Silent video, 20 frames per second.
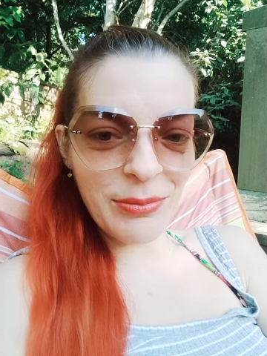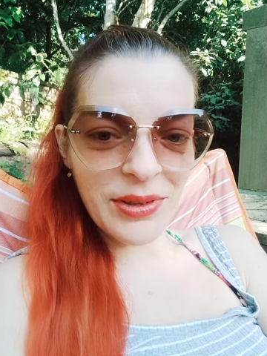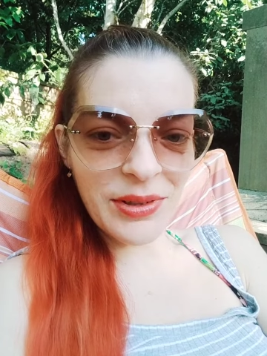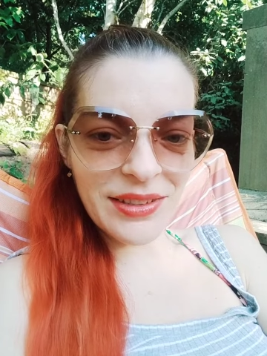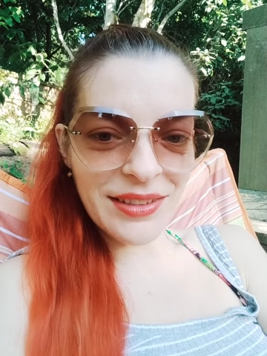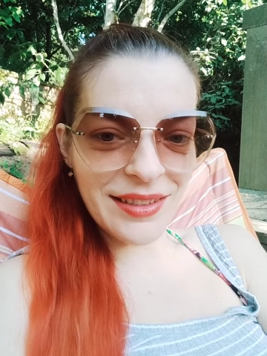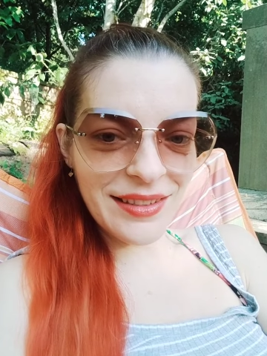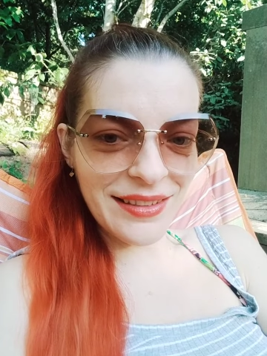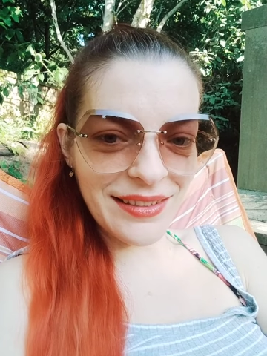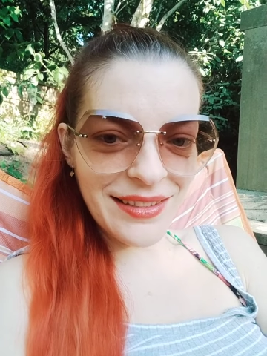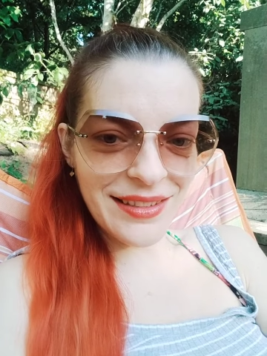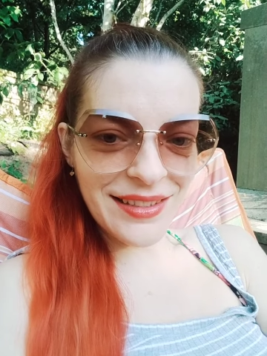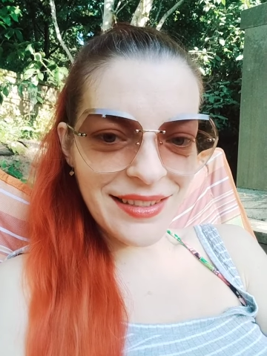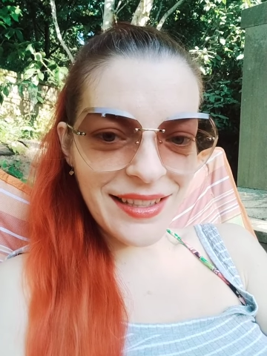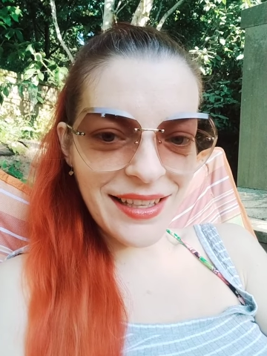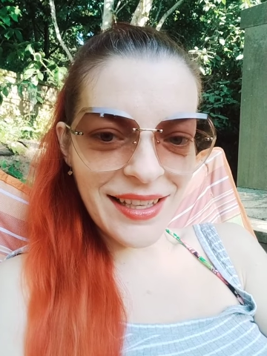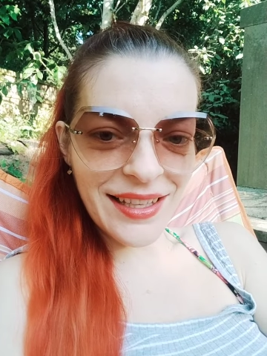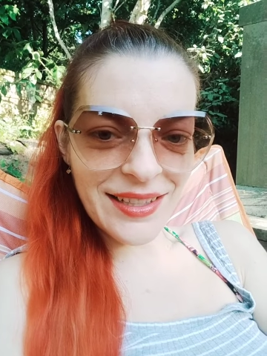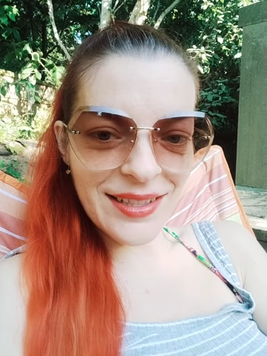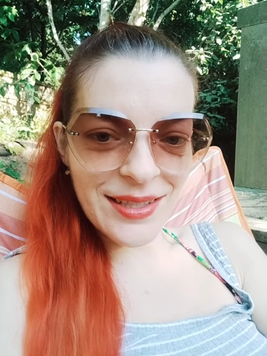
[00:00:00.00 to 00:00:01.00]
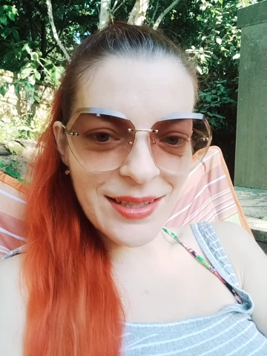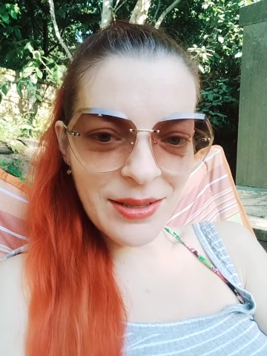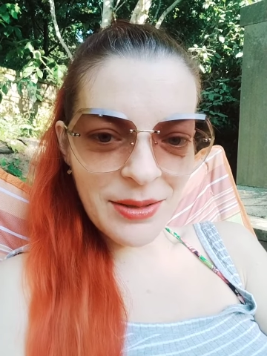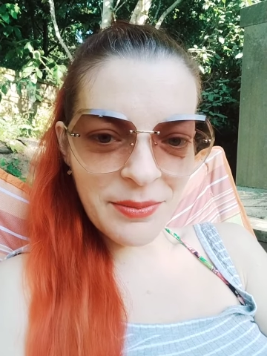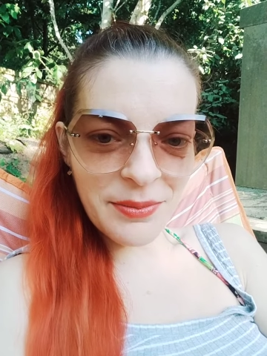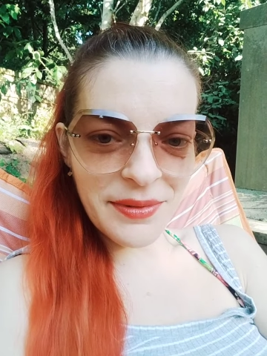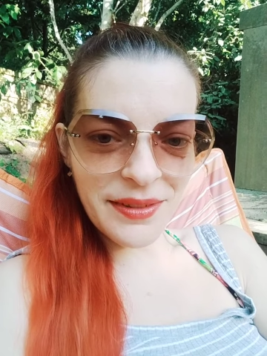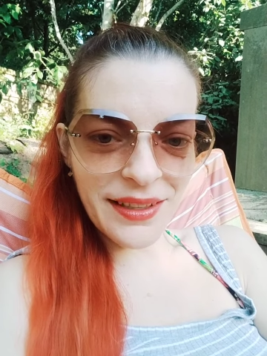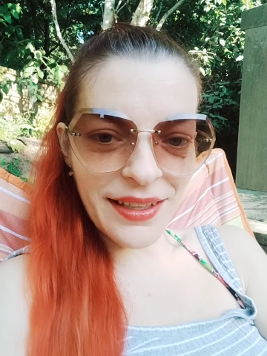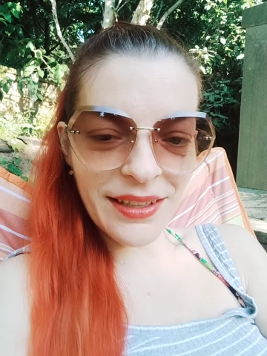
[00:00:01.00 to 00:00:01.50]
but say
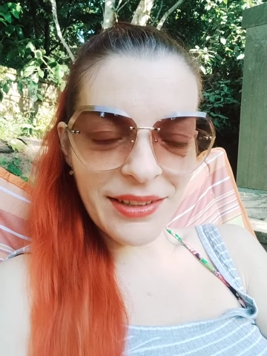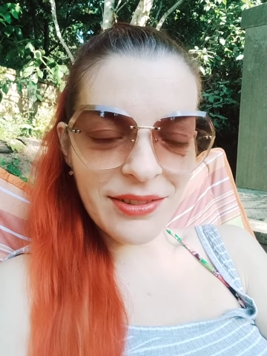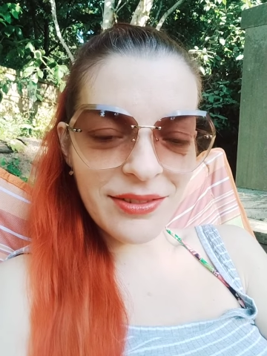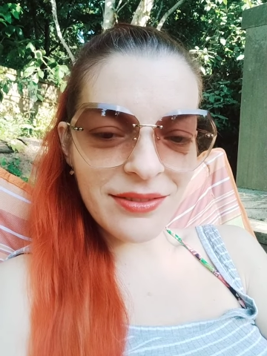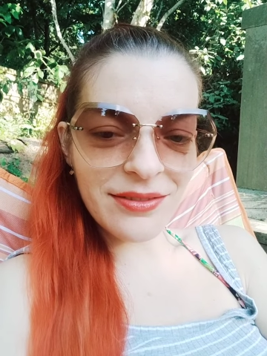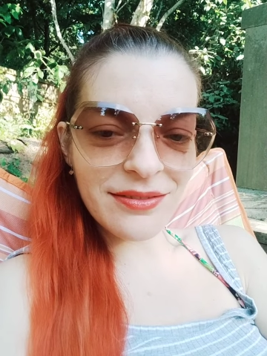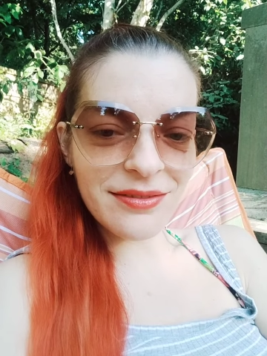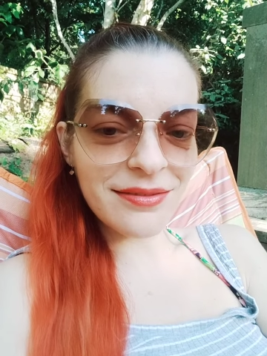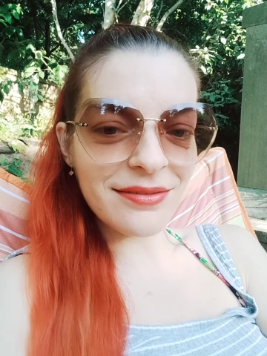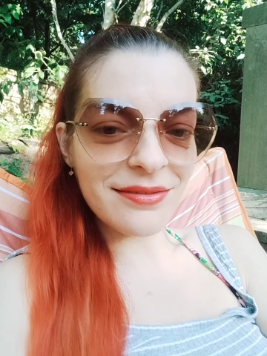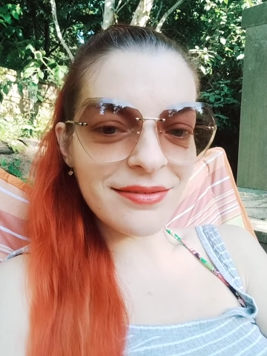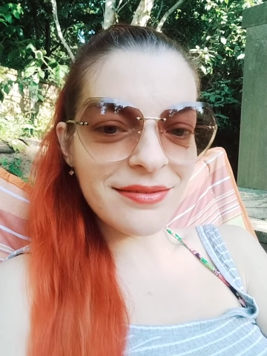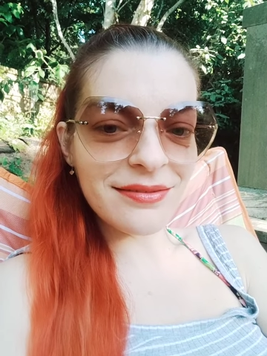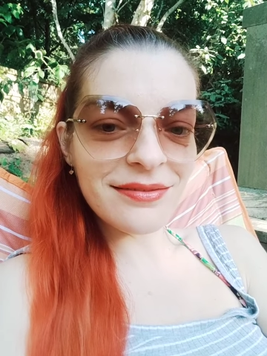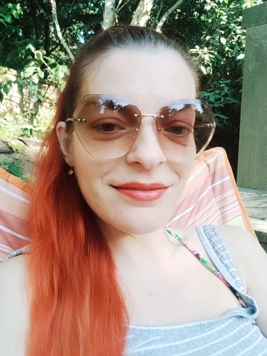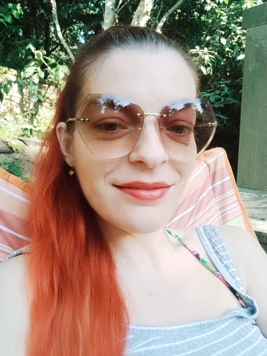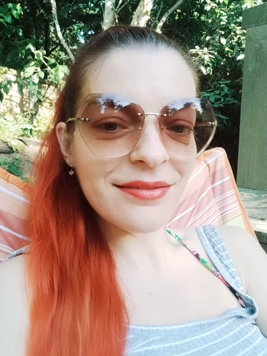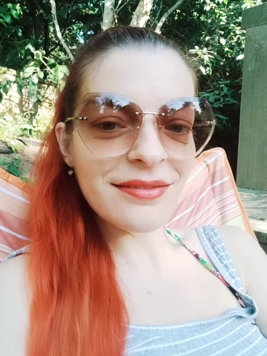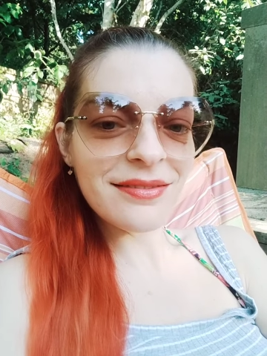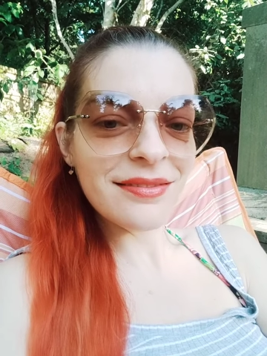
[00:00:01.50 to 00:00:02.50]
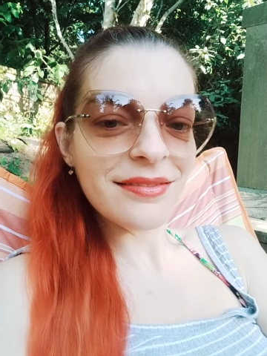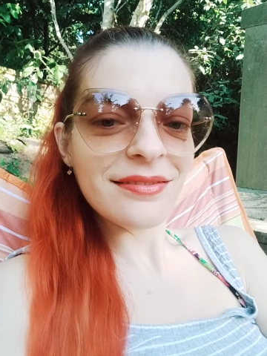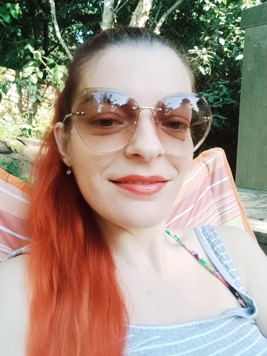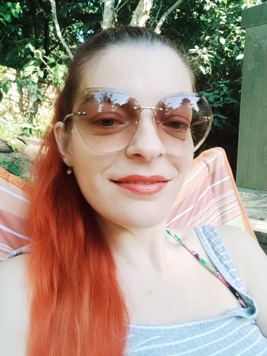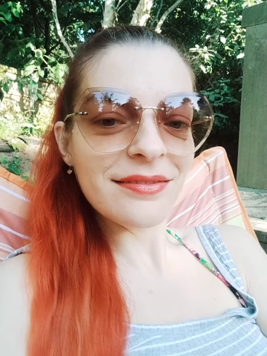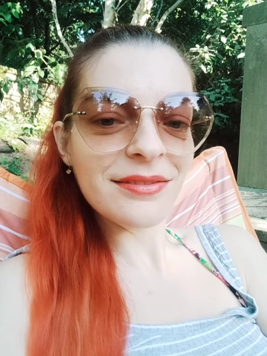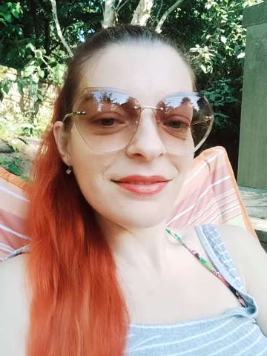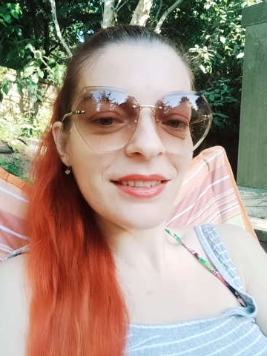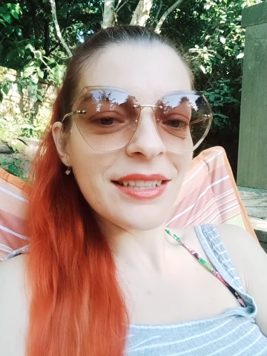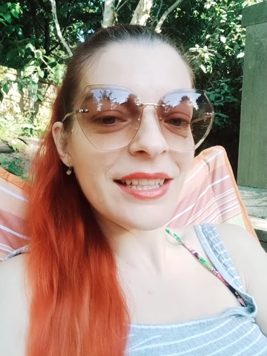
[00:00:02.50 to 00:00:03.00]
something
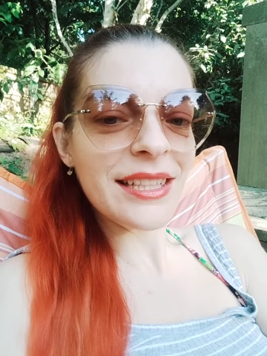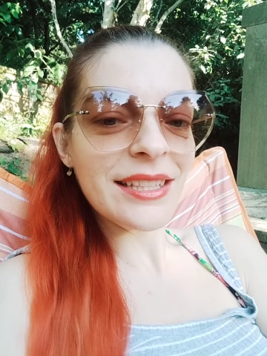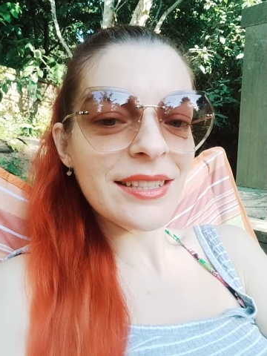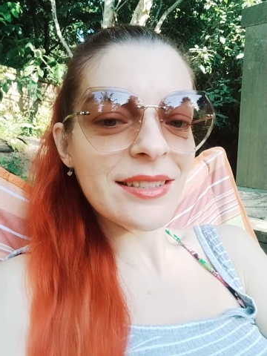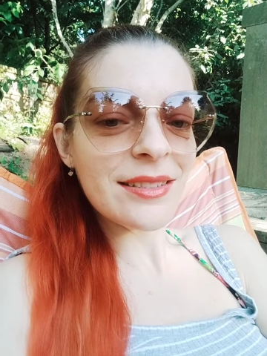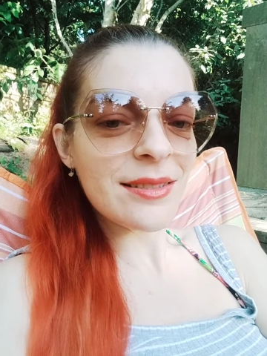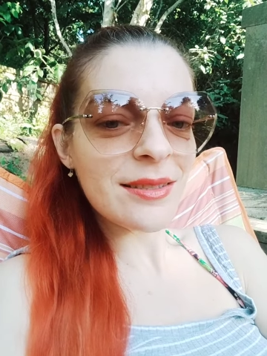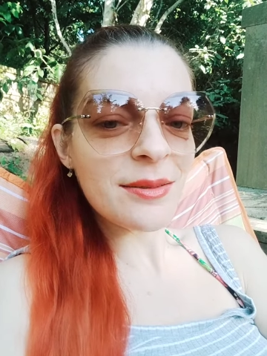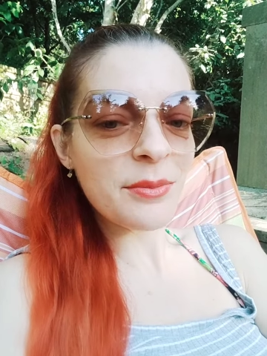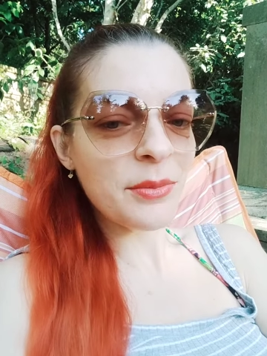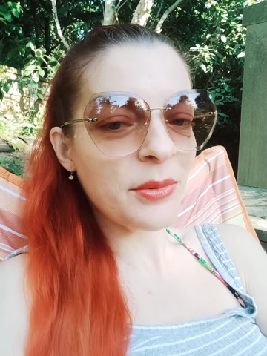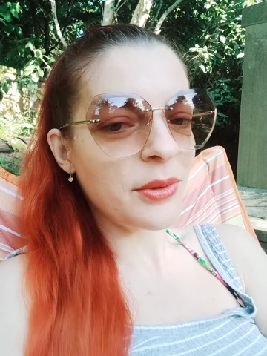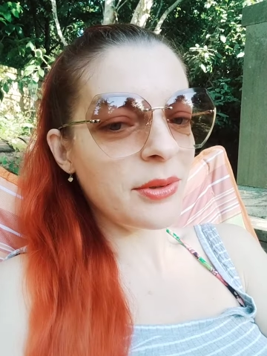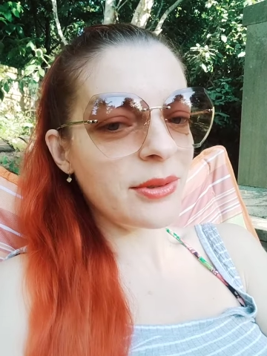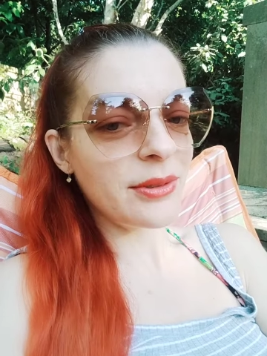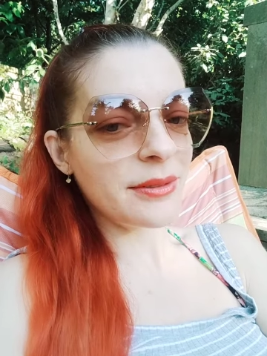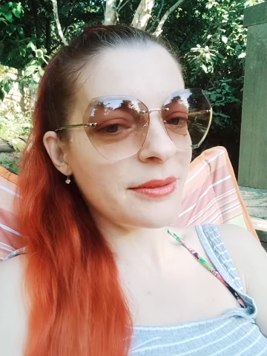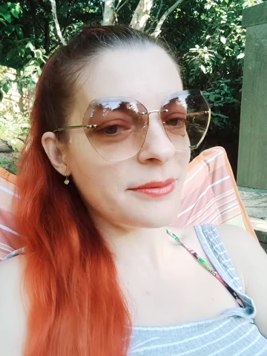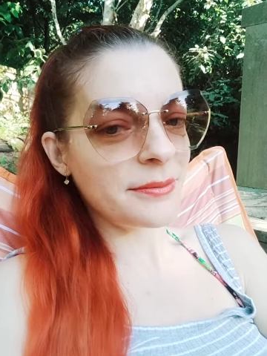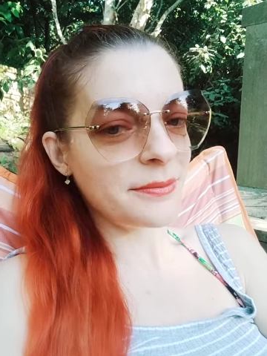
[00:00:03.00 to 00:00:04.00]
really small.